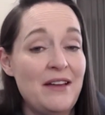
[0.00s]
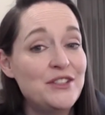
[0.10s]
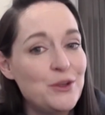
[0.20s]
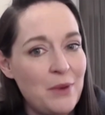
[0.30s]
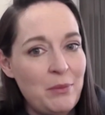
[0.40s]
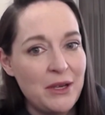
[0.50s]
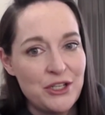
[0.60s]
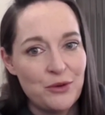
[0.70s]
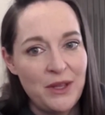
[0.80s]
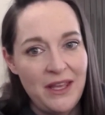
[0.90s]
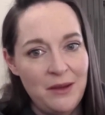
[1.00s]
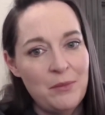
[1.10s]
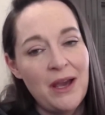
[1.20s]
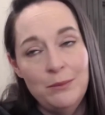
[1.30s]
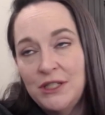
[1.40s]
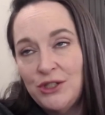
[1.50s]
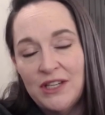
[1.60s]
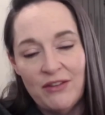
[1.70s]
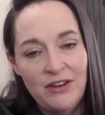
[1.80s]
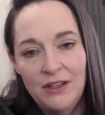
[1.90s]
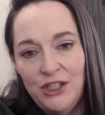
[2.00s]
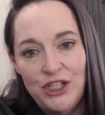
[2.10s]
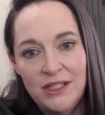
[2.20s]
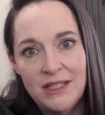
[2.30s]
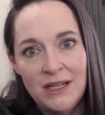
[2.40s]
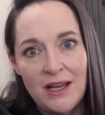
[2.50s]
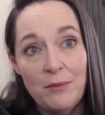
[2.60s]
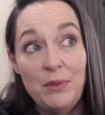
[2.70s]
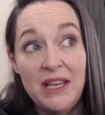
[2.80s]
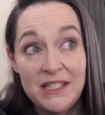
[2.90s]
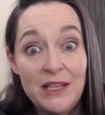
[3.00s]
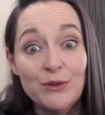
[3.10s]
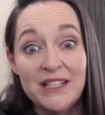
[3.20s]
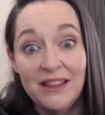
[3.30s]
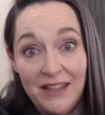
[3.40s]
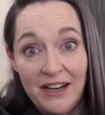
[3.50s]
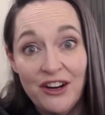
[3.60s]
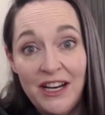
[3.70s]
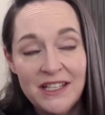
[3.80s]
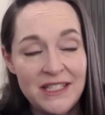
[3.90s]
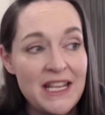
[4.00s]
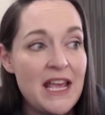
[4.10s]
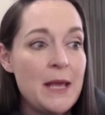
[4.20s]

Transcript: So my picture with him, I'm definitely cheesing it up because he was hilarious